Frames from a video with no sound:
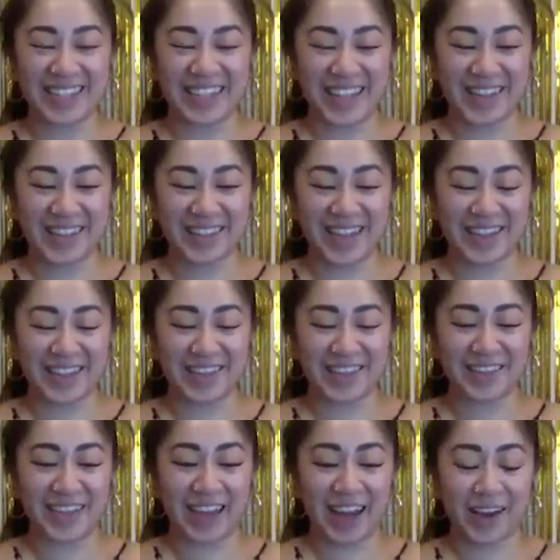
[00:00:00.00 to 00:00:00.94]
Thank you.
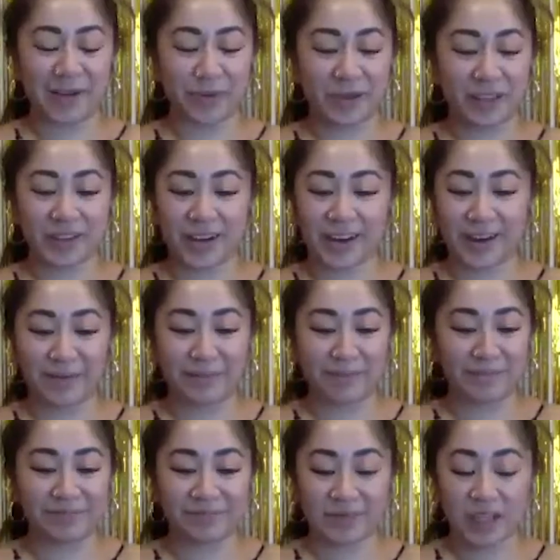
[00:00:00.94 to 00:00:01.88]
Yeah,
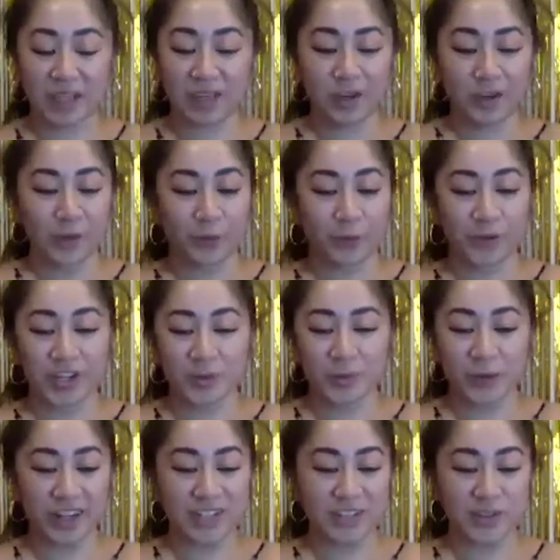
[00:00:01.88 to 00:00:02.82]
we just
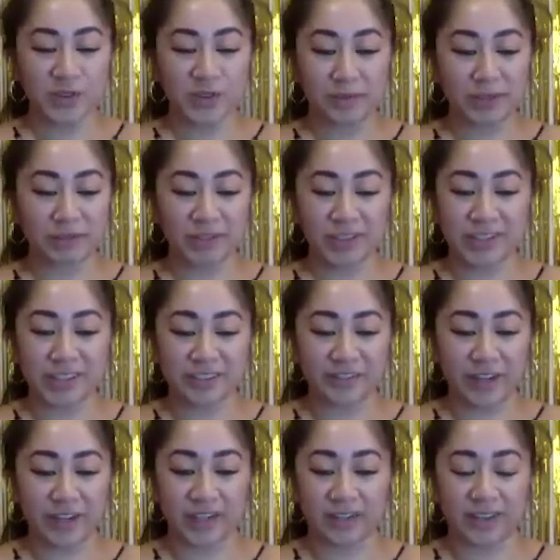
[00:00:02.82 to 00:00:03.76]
wanted to do something really
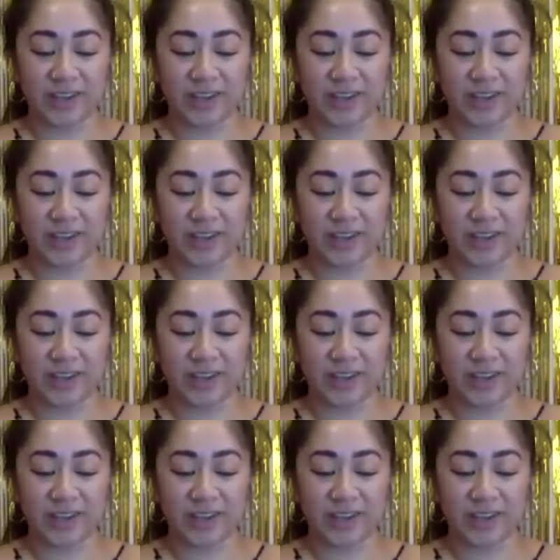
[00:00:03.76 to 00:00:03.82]
different